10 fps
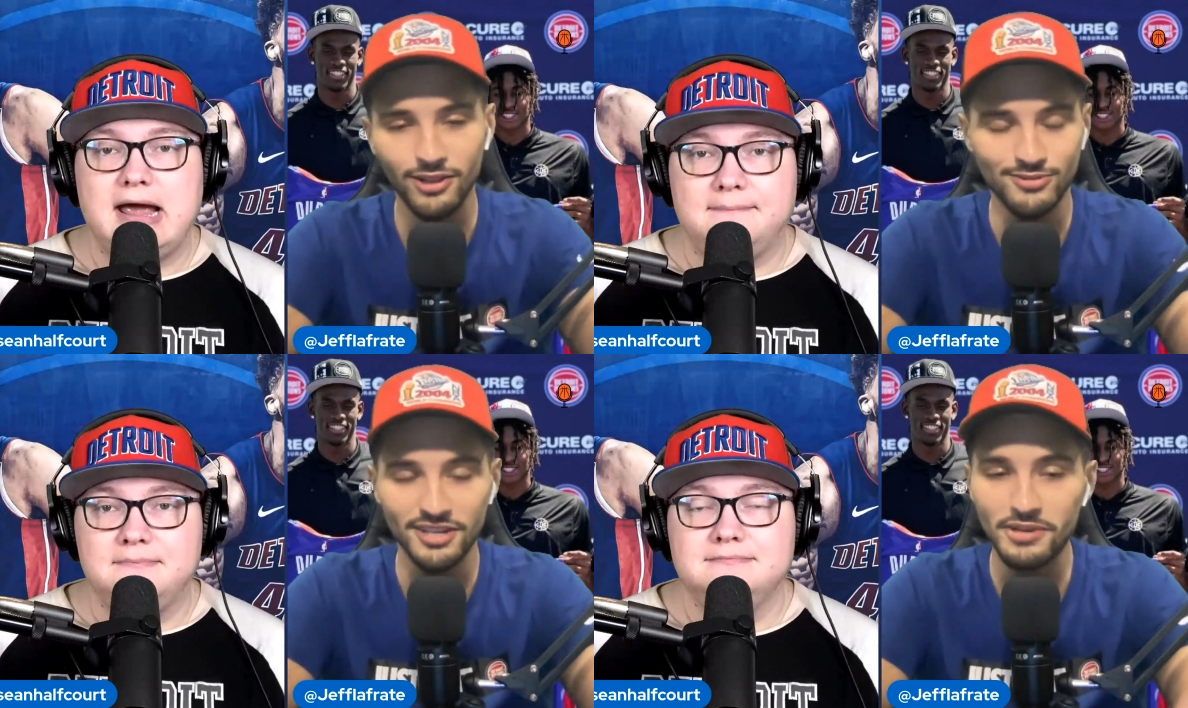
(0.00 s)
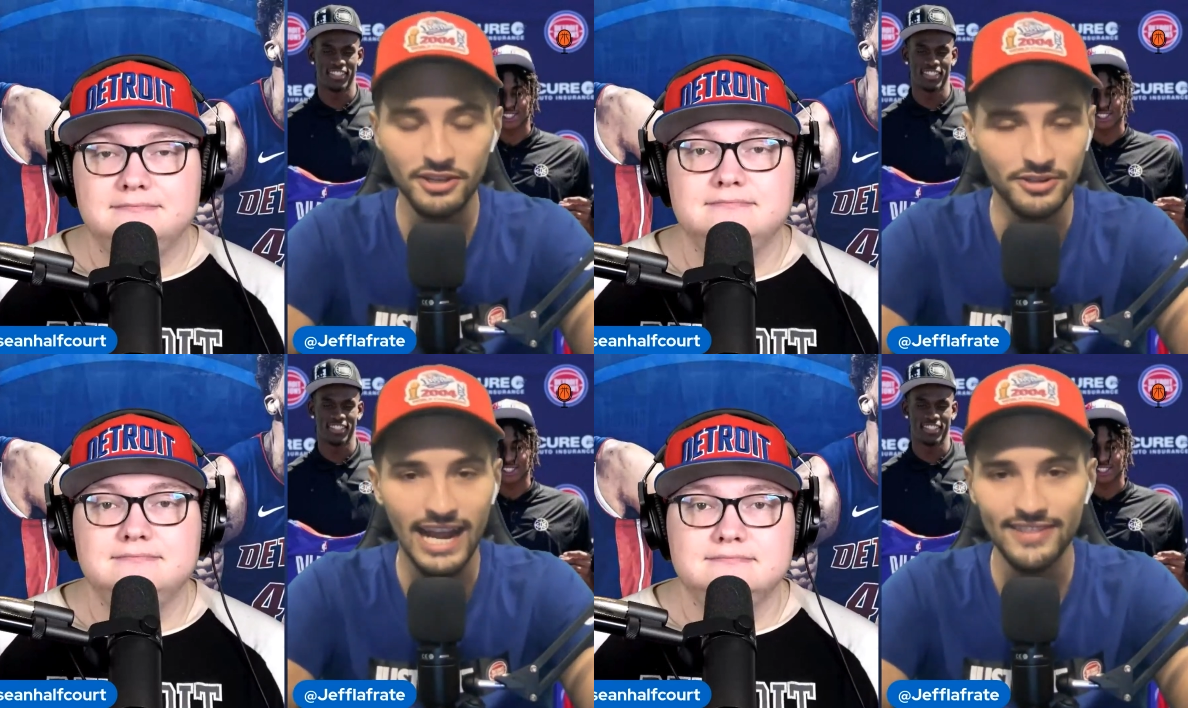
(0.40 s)
Speaker 1: Paolo's going to
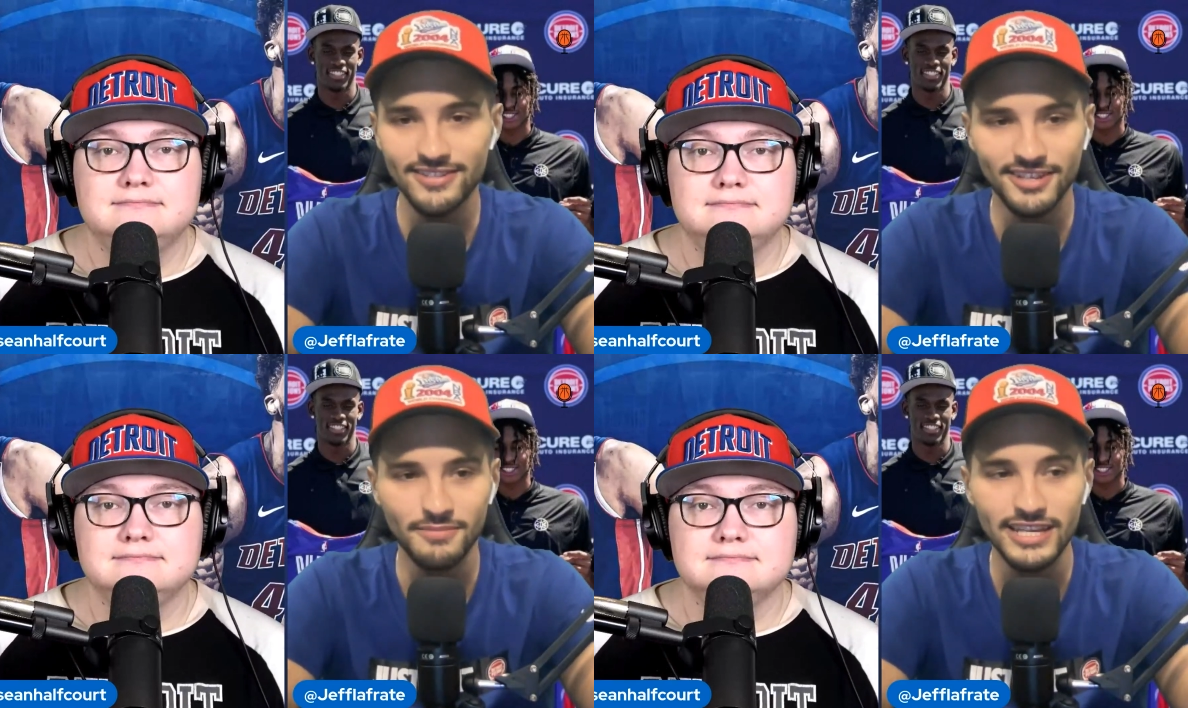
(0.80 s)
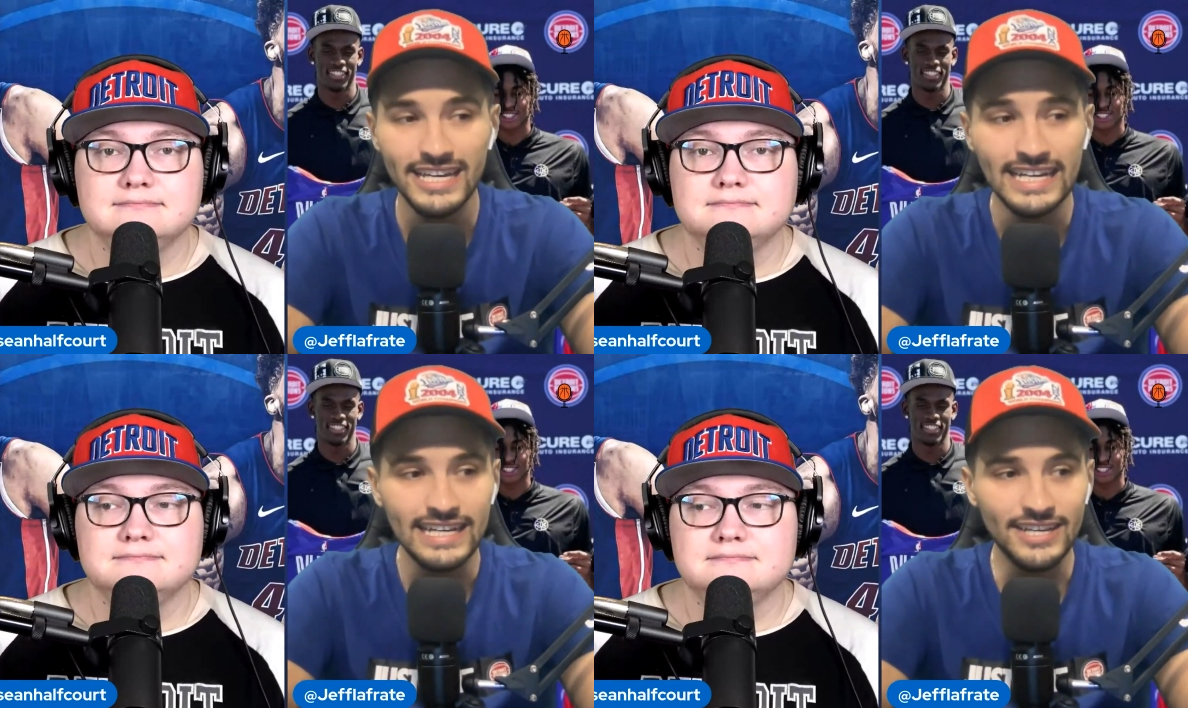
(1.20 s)
be another guy that's going to
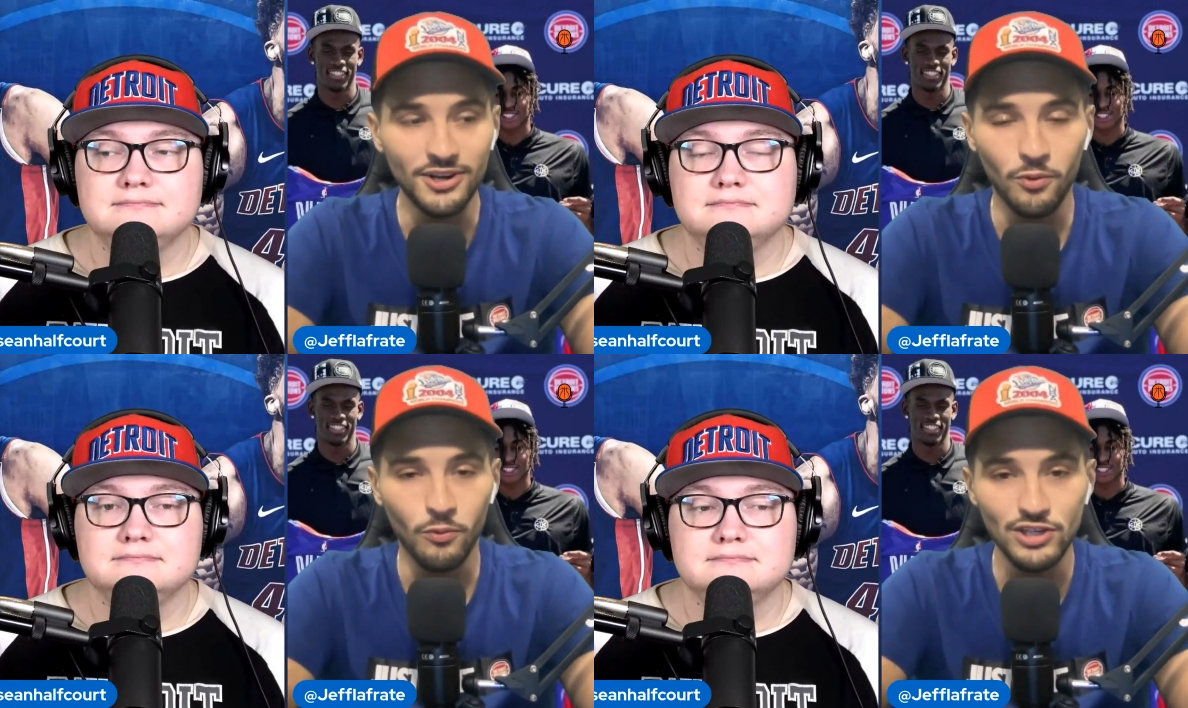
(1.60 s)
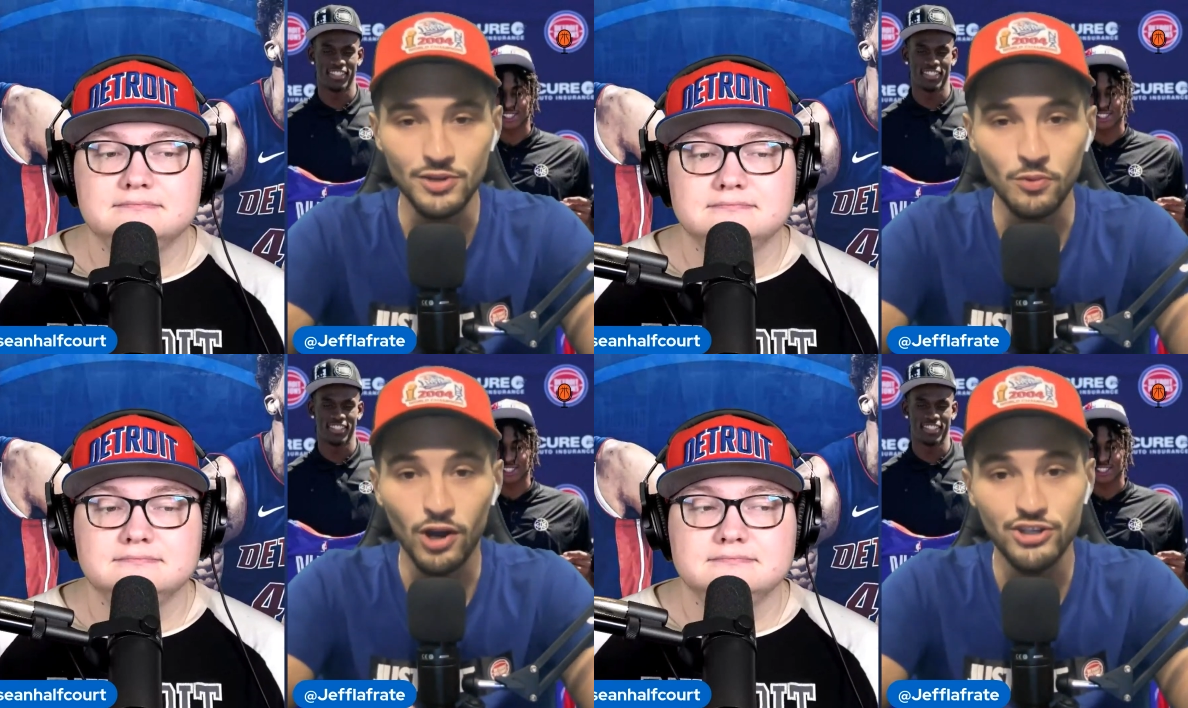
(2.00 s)
be, you know,
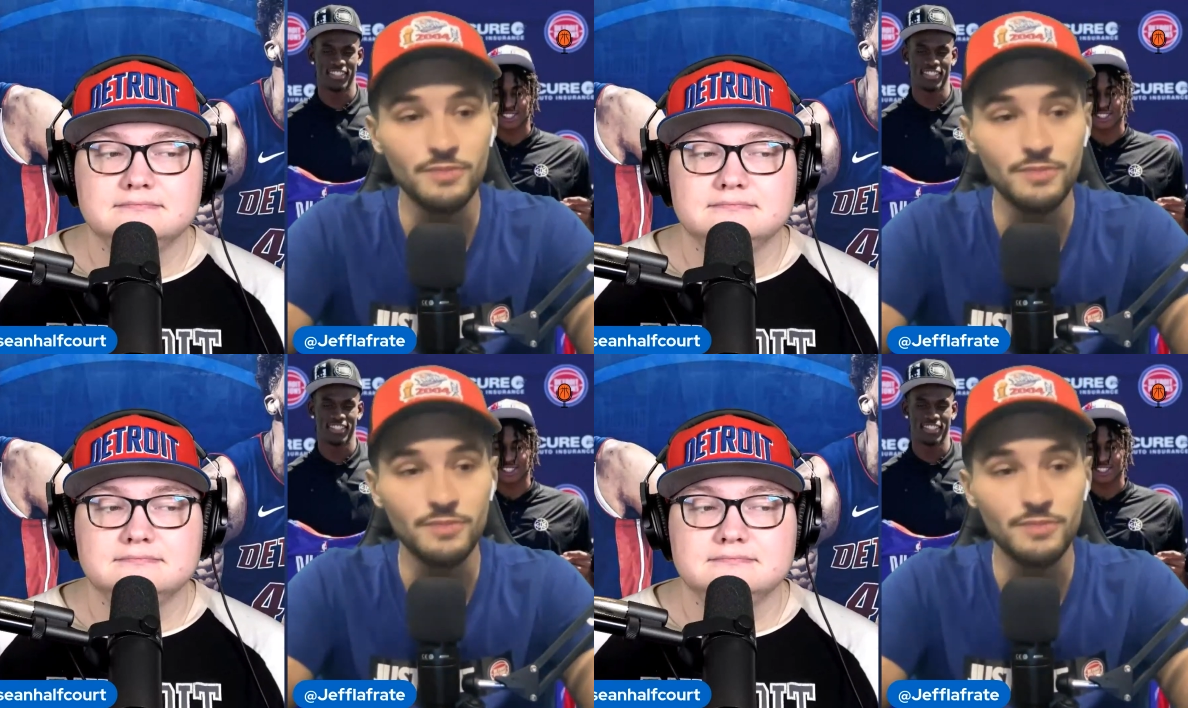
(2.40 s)
wishy washy,